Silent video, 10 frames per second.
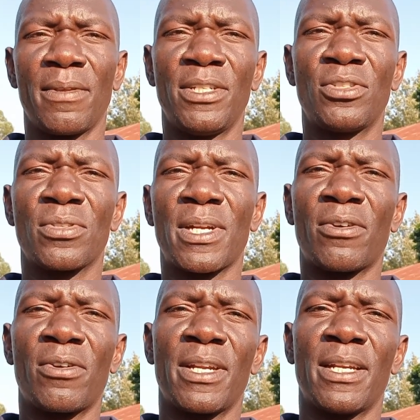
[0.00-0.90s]
issues
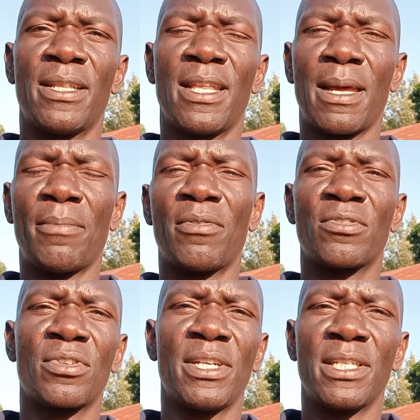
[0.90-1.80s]
recorded, the number
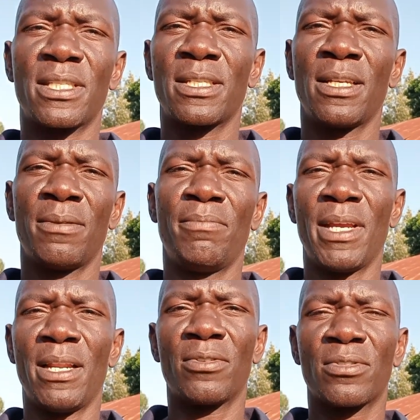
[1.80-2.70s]
of trees,
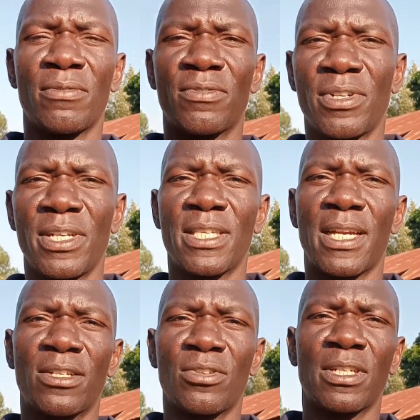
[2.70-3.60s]
millions of trees that
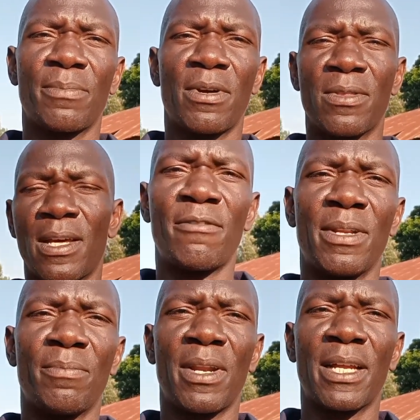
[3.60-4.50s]
are talked about have
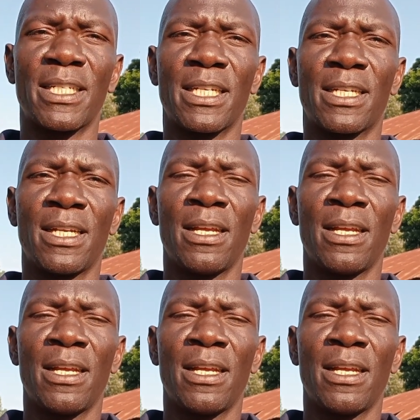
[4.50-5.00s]
been planted,